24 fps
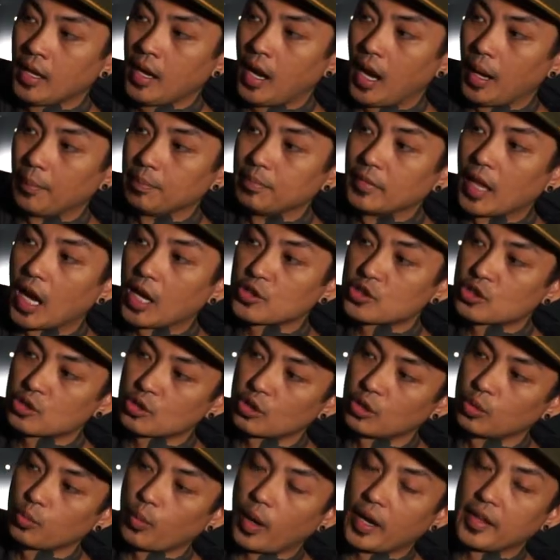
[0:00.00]
I'm not
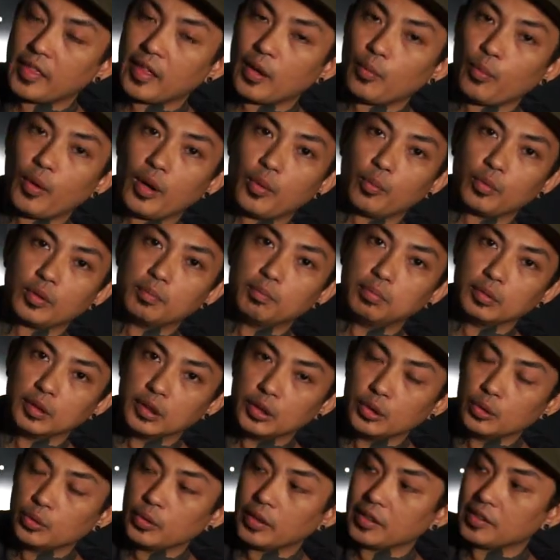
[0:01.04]
sure why they went with
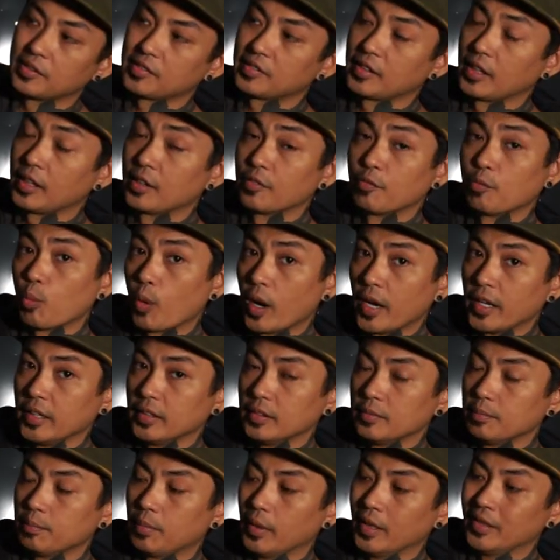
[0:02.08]
blue instead of
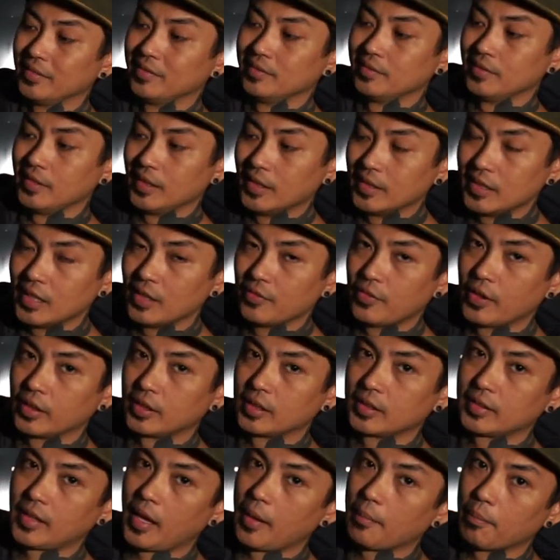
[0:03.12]
white, but in the event
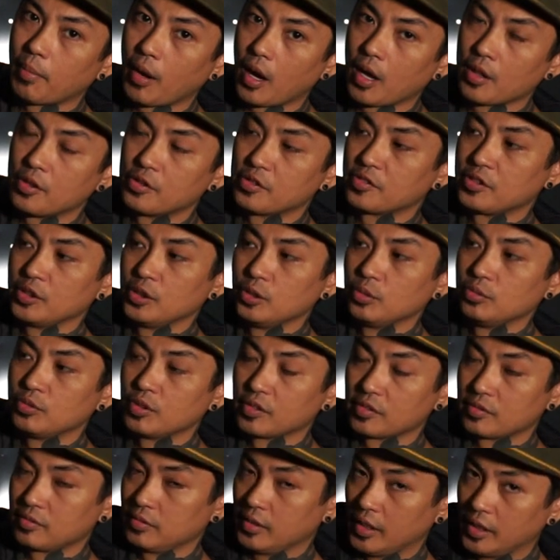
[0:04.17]
that that bothers you,
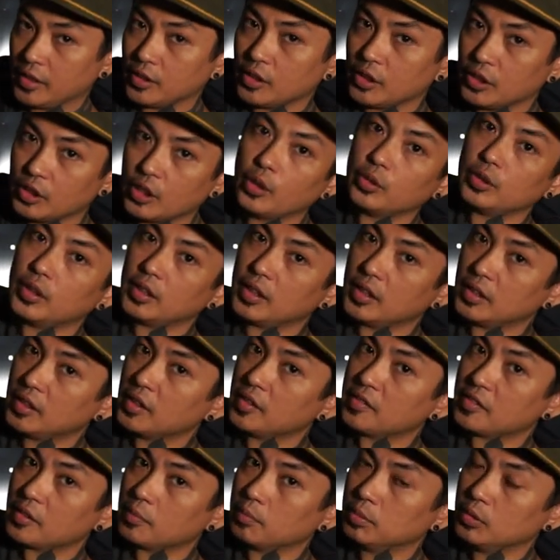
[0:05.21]
just letting you know that it
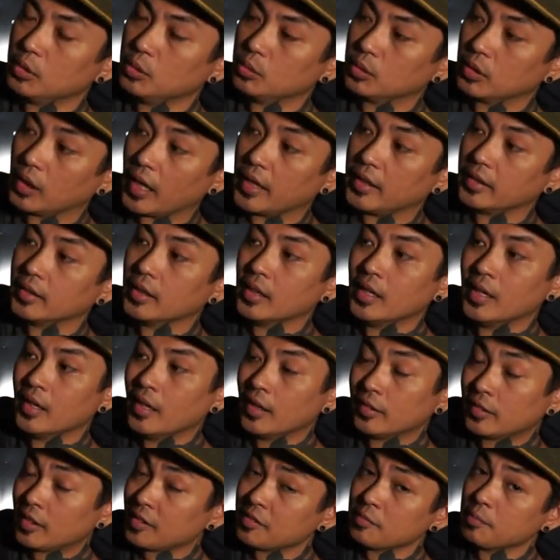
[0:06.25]
is a blue light.
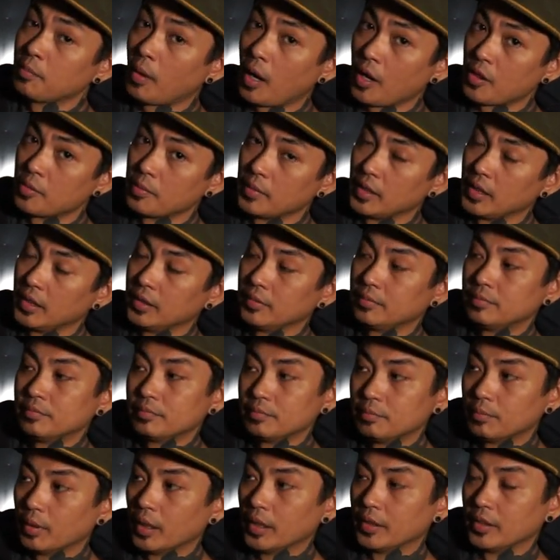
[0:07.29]
It doesn't bother me,
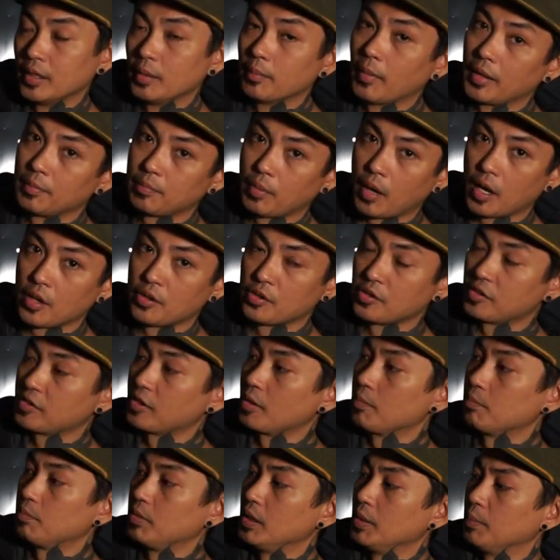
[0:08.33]
but it might bother
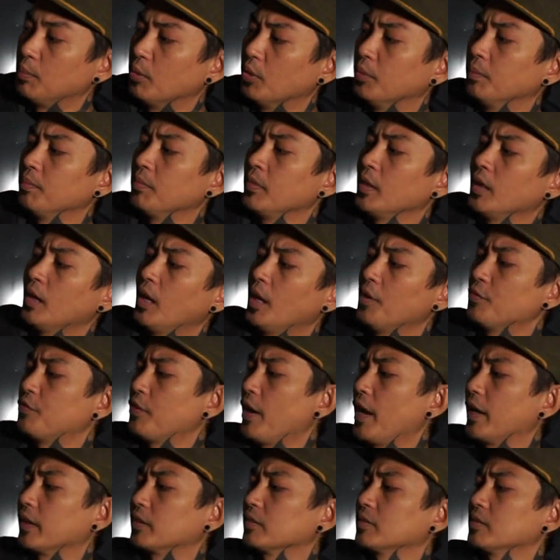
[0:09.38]
some people. In
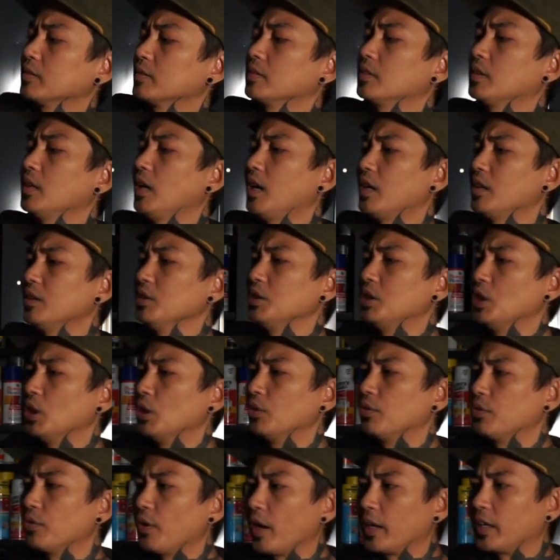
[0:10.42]
fact, I don't know
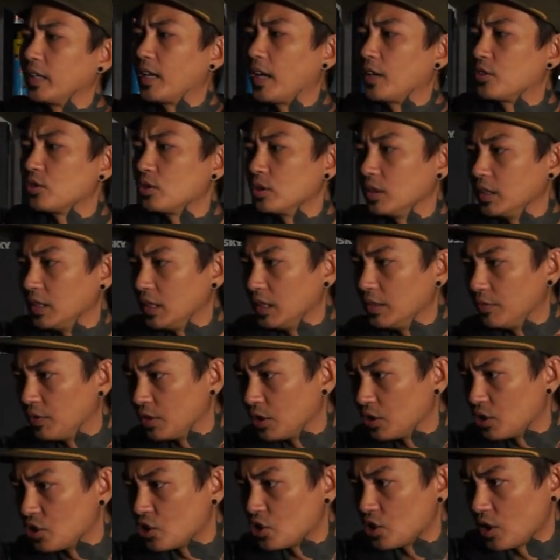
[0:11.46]
if I can actually
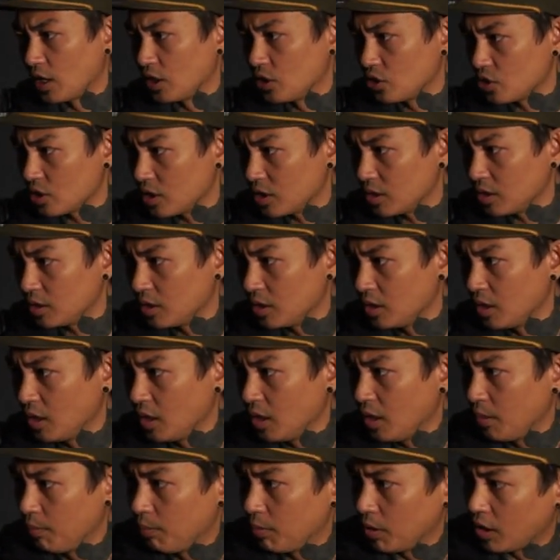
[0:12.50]
even change it
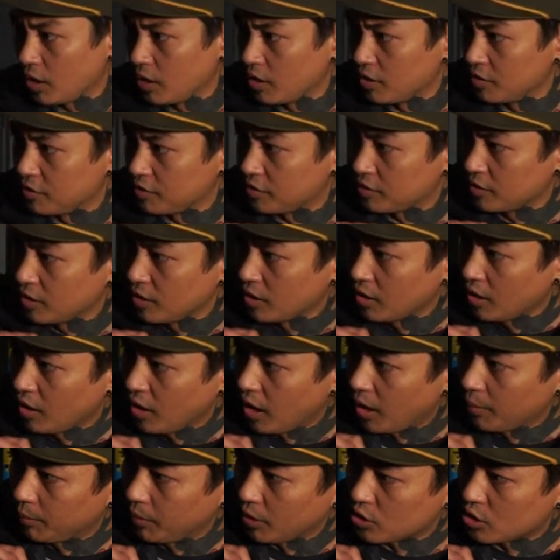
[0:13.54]
because
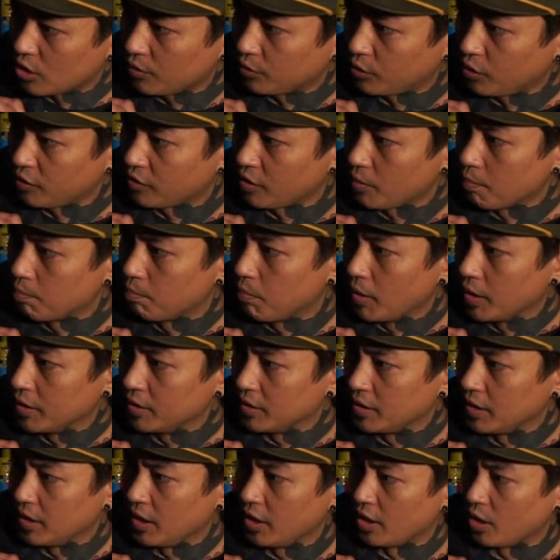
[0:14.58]
I'm not sure if there's a
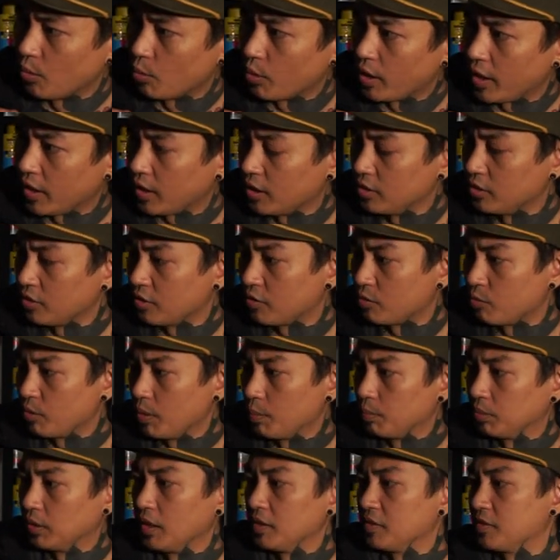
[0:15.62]
button here where I can just
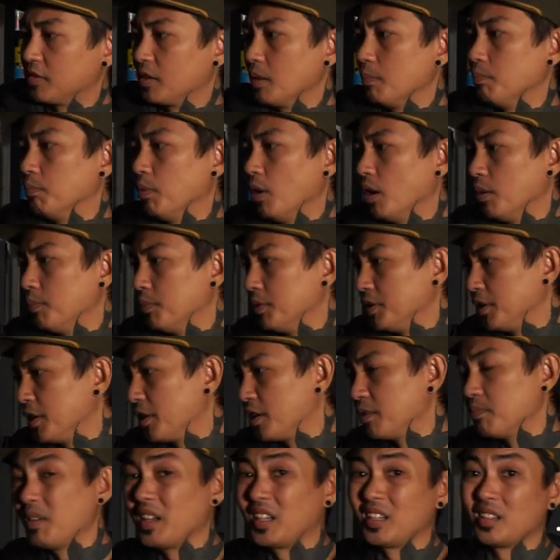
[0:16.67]
replace the bulb in there
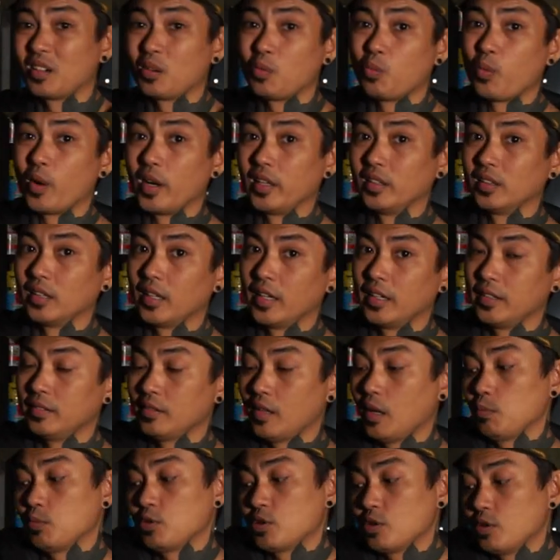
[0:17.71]
and make it a white light.
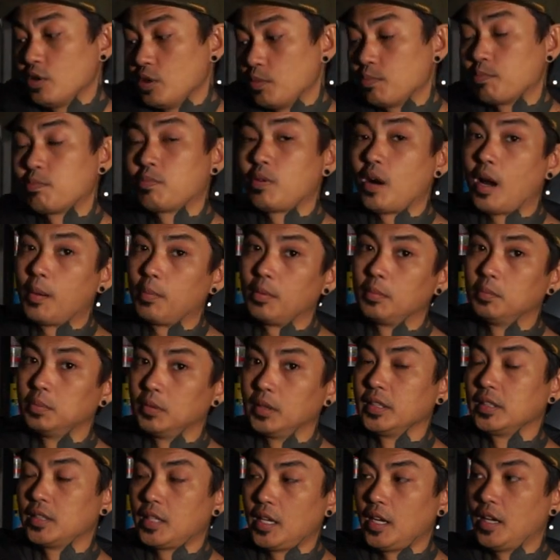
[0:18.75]
I'm sure you
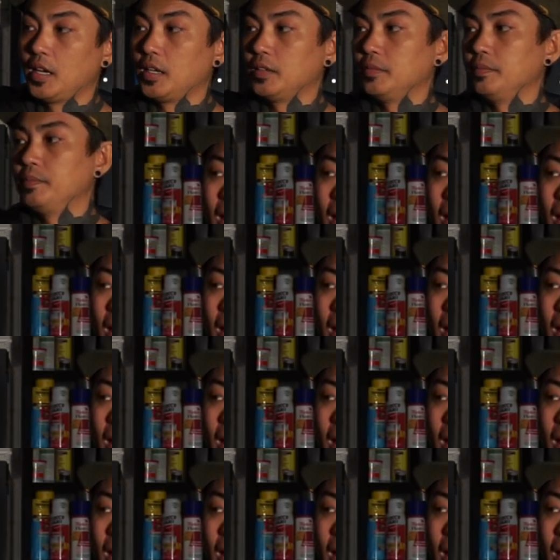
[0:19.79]
probably can.